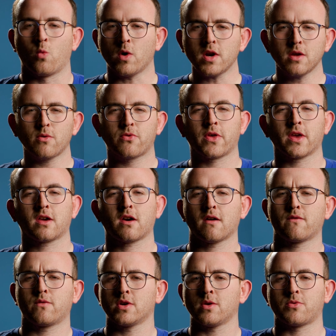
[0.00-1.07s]
What do you think
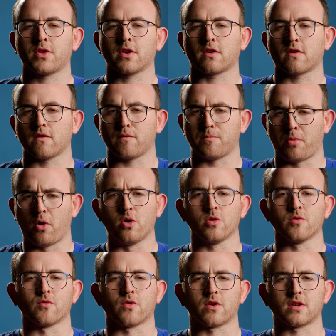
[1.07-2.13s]
of when you think of
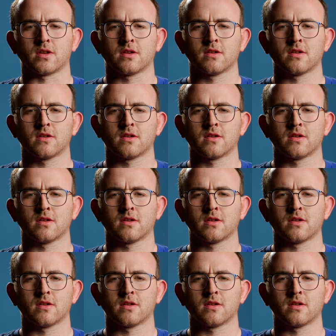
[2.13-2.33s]
Polaroid?